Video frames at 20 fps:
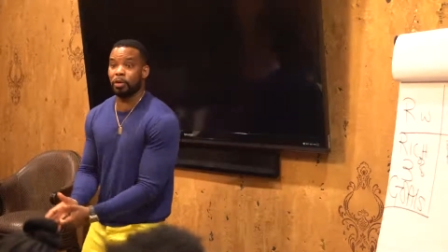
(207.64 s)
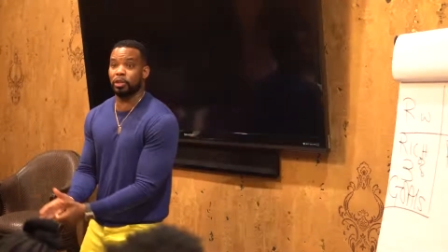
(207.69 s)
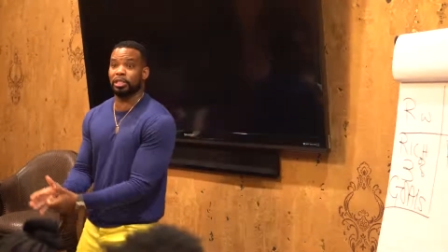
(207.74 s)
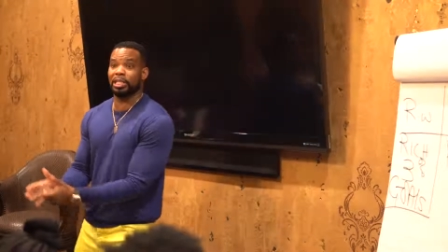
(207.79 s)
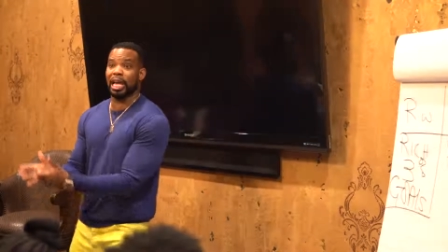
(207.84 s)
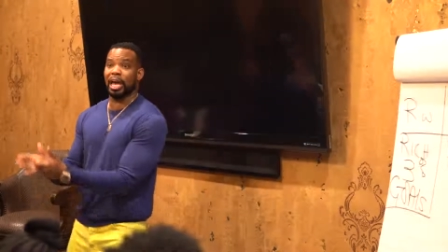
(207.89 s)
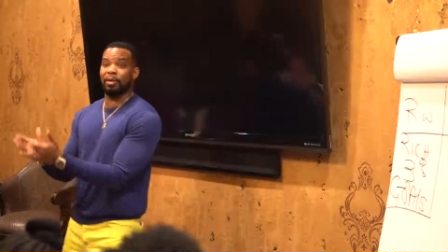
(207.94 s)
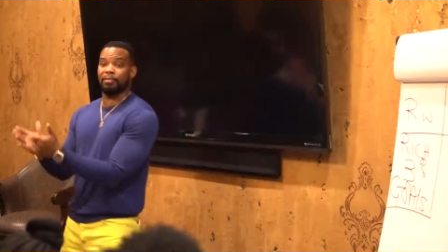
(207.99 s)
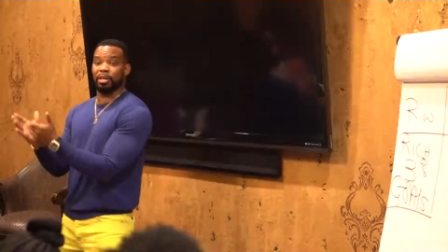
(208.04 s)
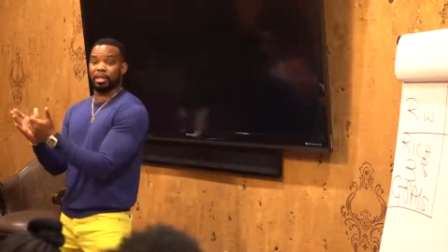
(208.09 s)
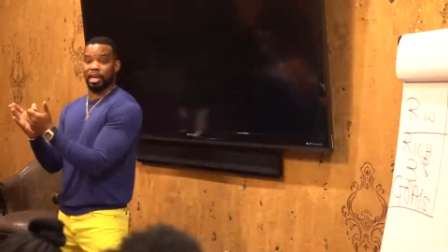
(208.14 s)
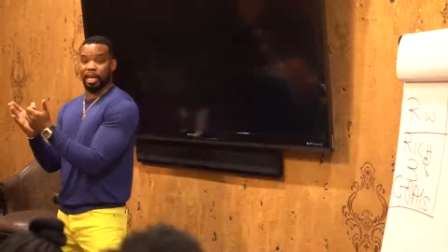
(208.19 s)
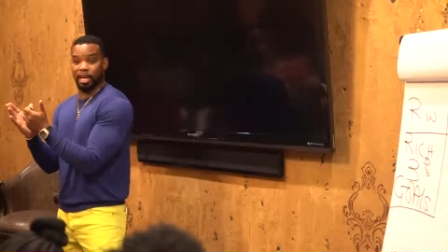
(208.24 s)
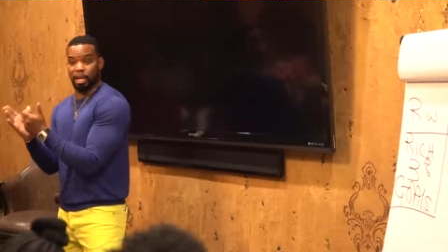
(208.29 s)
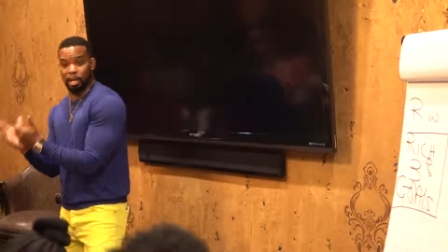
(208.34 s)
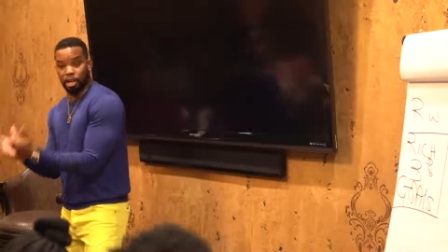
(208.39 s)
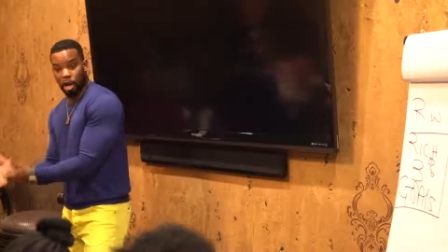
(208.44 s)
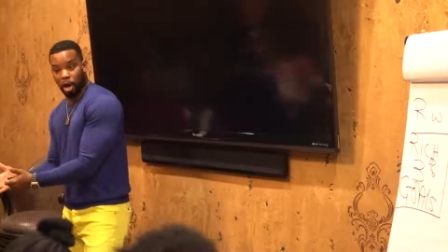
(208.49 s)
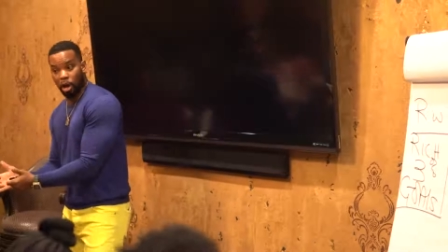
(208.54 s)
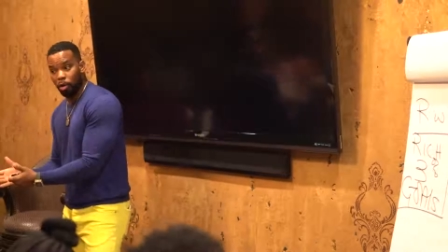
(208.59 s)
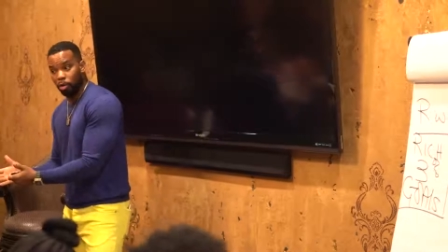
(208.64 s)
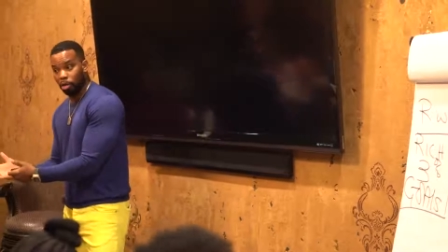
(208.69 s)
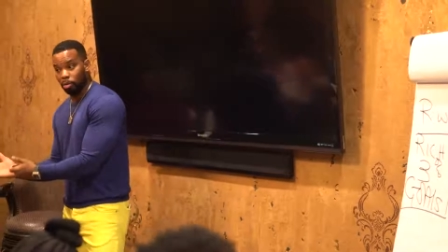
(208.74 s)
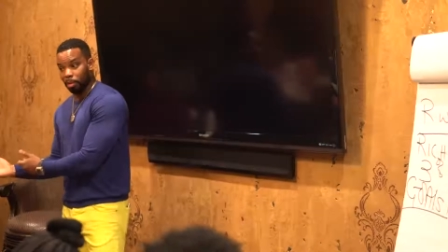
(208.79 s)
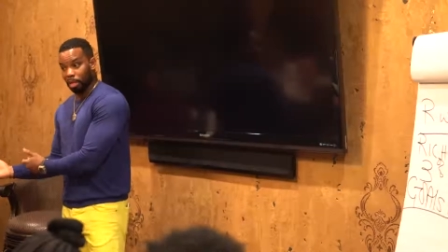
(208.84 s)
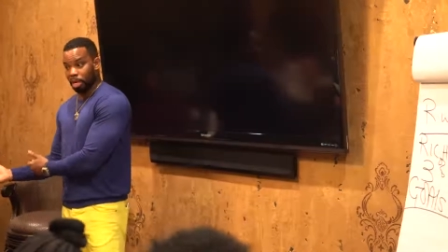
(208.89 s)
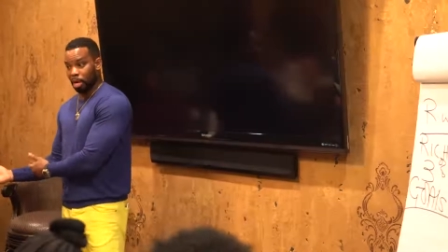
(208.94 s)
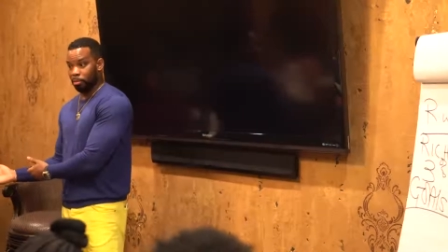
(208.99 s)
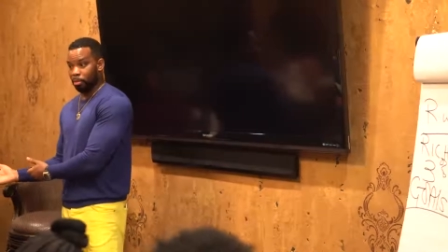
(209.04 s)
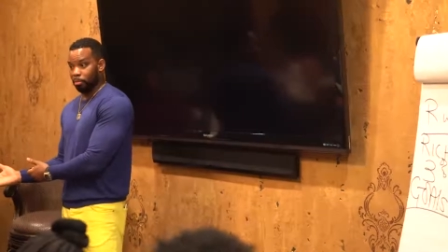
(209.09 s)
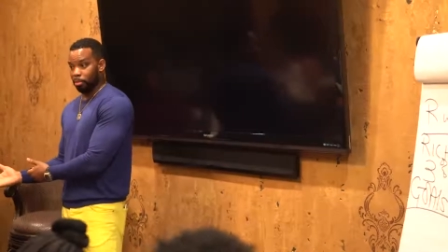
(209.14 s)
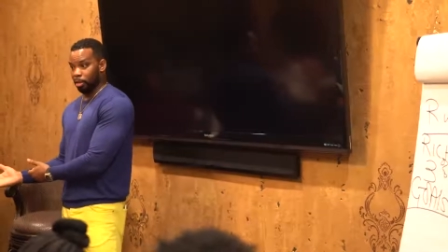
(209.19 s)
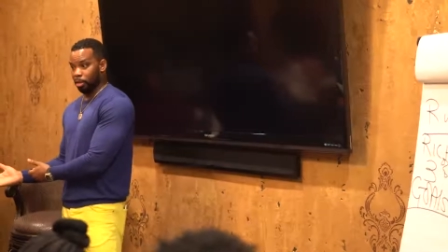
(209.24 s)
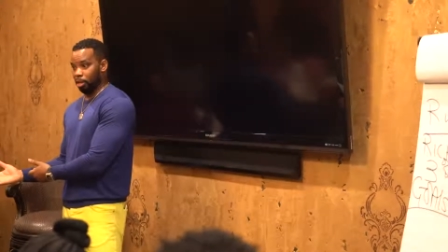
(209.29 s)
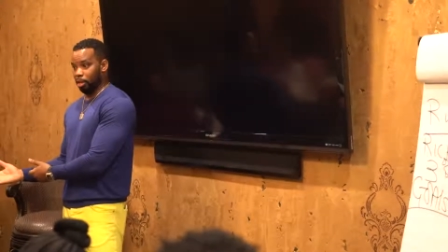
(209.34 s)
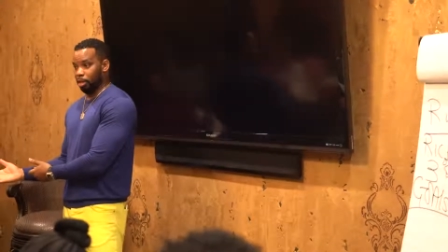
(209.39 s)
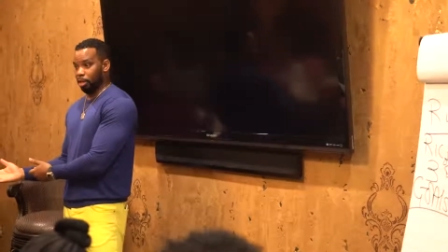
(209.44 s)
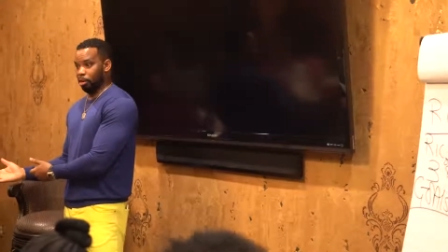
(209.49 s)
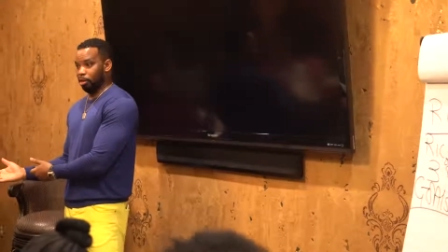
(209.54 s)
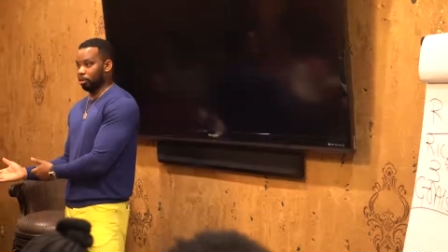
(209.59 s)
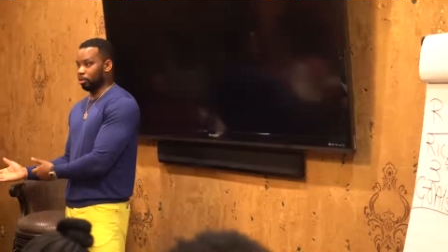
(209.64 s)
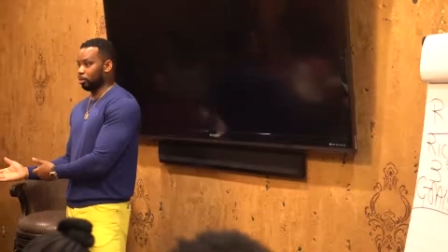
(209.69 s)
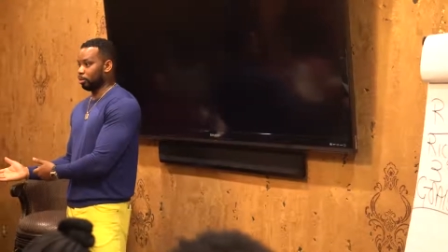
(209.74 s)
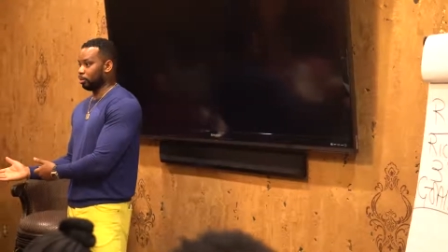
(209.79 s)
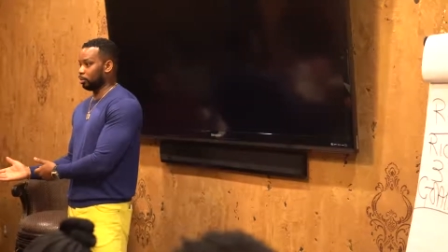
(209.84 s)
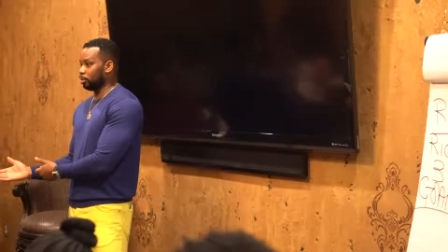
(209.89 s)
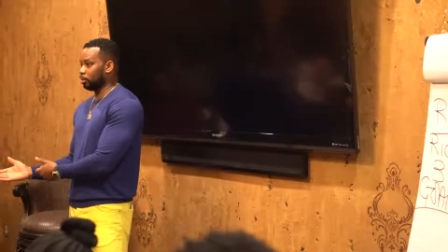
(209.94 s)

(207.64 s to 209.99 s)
first having a goal to become a millionaire.